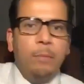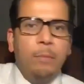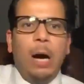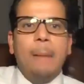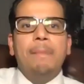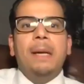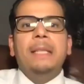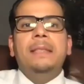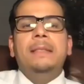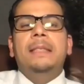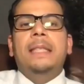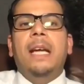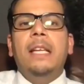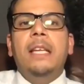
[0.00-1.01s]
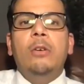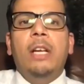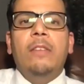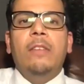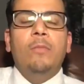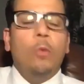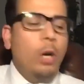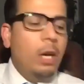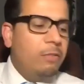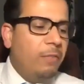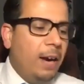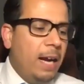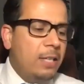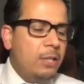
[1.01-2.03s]
Muhammad, can you give more
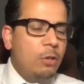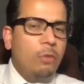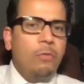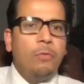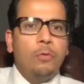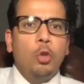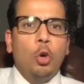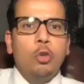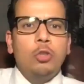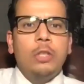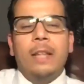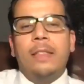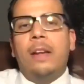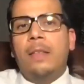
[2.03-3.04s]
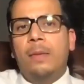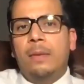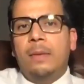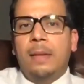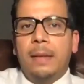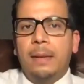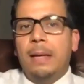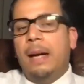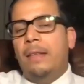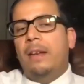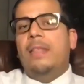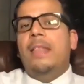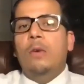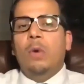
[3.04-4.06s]
advice of don't,
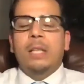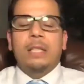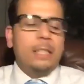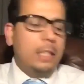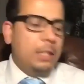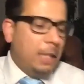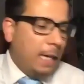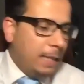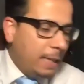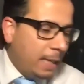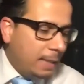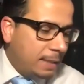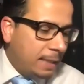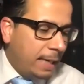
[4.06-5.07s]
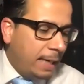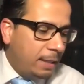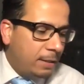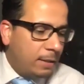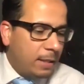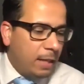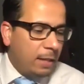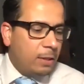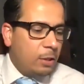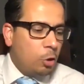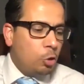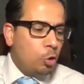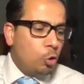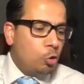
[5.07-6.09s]
other than what Shadi had said that
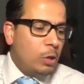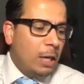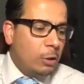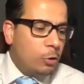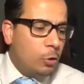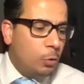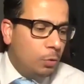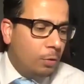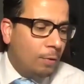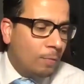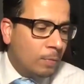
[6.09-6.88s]
you should not do?